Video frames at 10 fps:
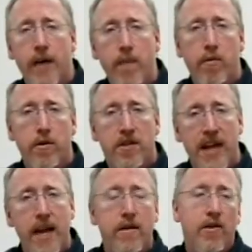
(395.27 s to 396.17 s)
Hebrews
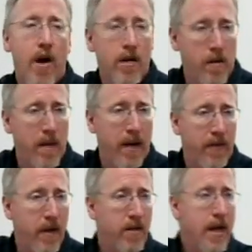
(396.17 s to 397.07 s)
ten talks
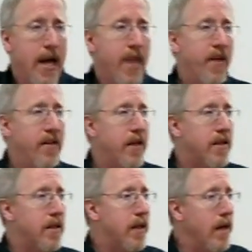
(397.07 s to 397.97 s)
about this, that
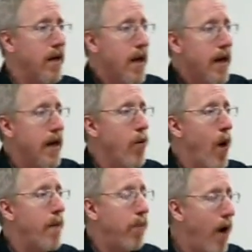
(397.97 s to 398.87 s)
this is in, in
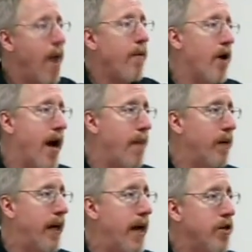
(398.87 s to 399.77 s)
one primary
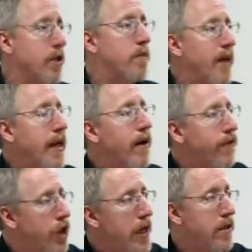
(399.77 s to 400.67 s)
application, speaking
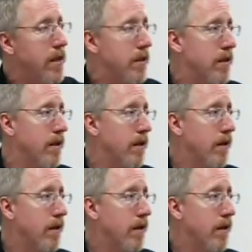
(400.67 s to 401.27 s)
of Jesus,